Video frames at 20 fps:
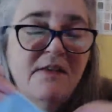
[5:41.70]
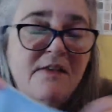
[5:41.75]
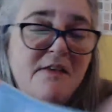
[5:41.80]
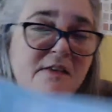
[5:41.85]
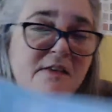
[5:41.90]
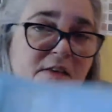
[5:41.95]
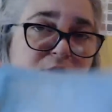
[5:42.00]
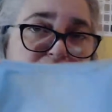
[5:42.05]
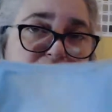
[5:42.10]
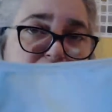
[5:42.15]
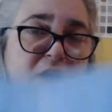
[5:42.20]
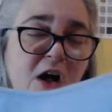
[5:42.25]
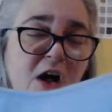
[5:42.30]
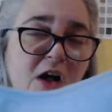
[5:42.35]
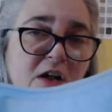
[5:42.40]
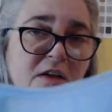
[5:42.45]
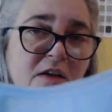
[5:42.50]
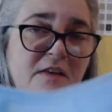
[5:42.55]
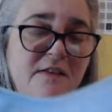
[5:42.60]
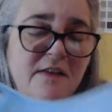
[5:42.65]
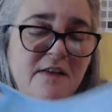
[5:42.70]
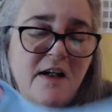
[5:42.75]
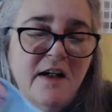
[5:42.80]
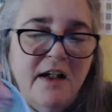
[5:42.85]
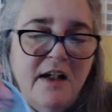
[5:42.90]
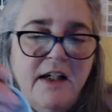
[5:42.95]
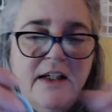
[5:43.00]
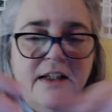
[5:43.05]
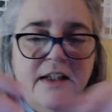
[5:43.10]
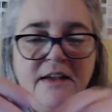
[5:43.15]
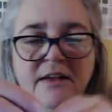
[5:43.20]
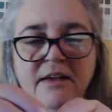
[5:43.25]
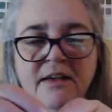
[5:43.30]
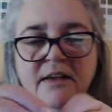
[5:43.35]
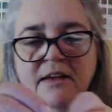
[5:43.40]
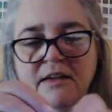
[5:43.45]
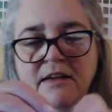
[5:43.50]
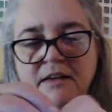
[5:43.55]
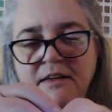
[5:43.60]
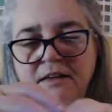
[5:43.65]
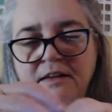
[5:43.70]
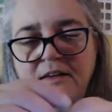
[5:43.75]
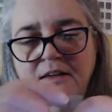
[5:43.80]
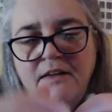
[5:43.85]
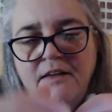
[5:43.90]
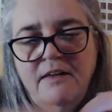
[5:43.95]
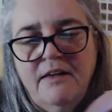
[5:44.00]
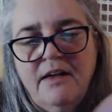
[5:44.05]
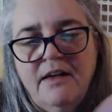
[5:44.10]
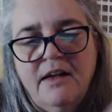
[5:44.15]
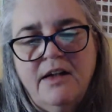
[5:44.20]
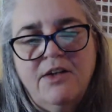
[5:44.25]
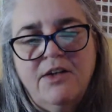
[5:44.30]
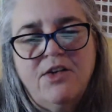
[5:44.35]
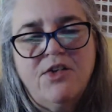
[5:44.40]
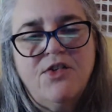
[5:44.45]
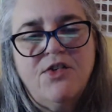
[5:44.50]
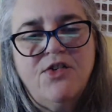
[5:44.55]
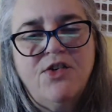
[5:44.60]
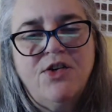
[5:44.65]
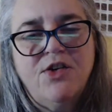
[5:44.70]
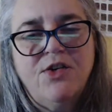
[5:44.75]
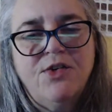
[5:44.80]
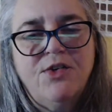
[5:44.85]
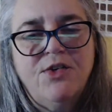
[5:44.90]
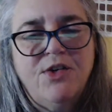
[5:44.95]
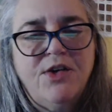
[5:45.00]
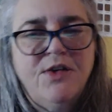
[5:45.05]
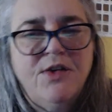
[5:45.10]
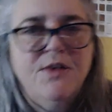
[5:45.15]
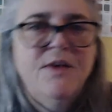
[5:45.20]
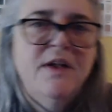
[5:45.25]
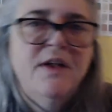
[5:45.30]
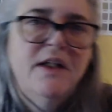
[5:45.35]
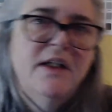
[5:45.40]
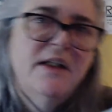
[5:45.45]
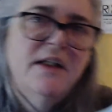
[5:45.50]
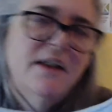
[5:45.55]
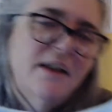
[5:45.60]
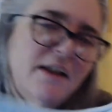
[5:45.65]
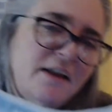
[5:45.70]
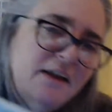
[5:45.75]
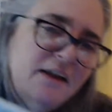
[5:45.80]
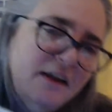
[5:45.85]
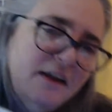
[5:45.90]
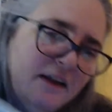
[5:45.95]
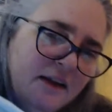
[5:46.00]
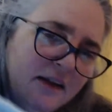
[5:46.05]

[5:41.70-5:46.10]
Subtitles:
is the wrong side that I just showed you, and then